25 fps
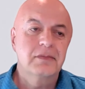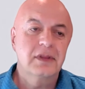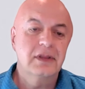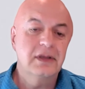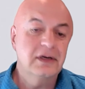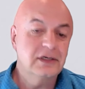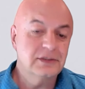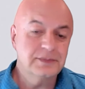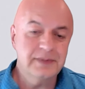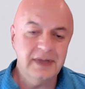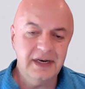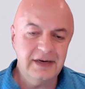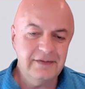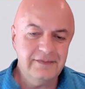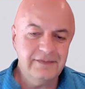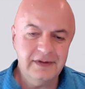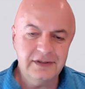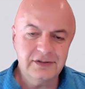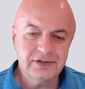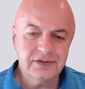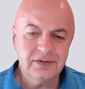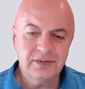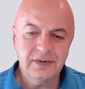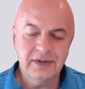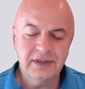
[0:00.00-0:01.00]
There's
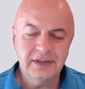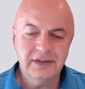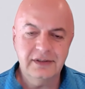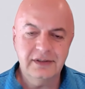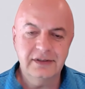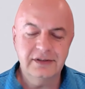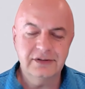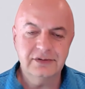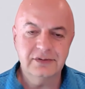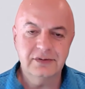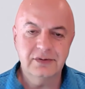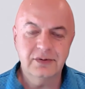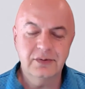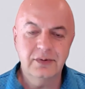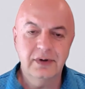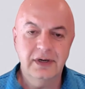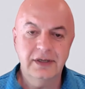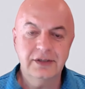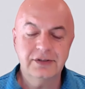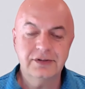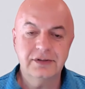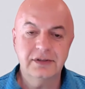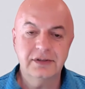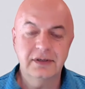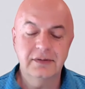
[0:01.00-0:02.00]
benefits to it, there's no
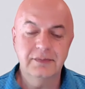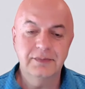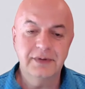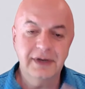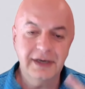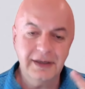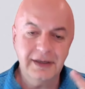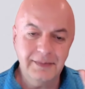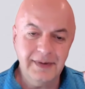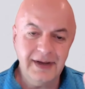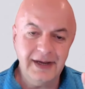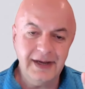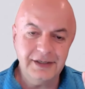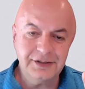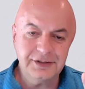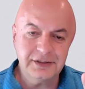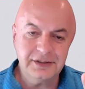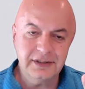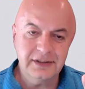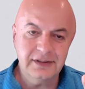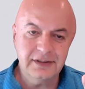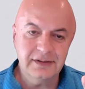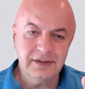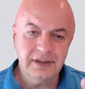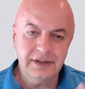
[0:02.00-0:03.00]
question. But
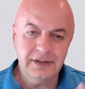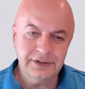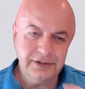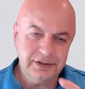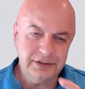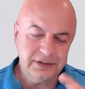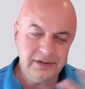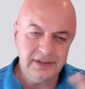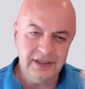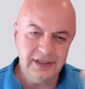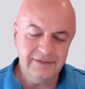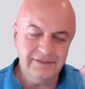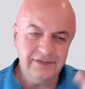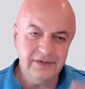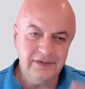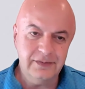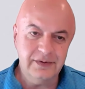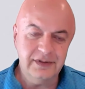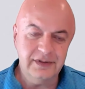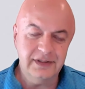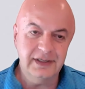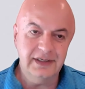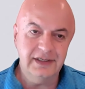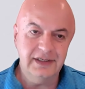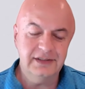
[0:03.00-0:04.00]
imagine, I'll just leave you
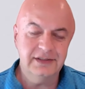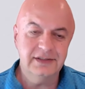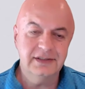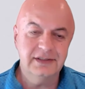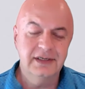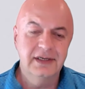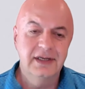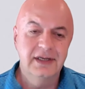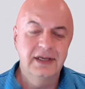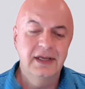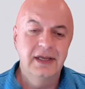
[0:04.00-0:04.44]
with this.